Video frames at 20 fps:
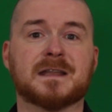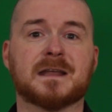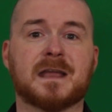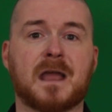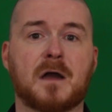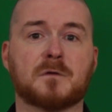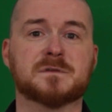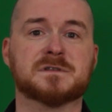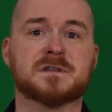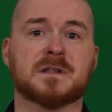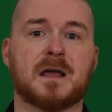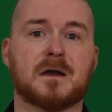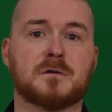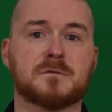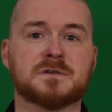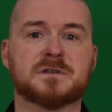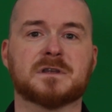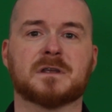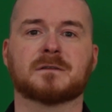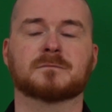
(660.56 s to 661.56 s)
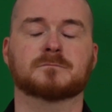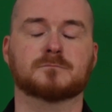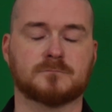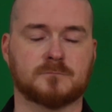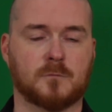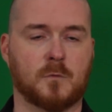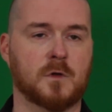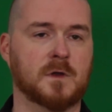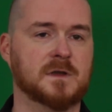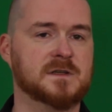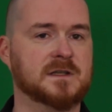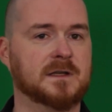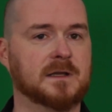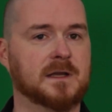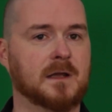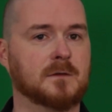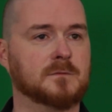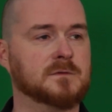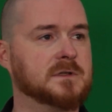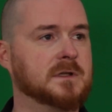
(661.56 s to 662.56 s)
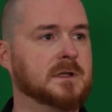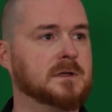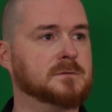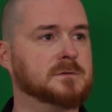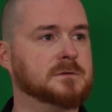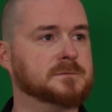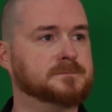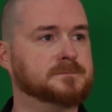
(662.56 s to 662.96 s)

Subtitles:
in a council house, works in a council house.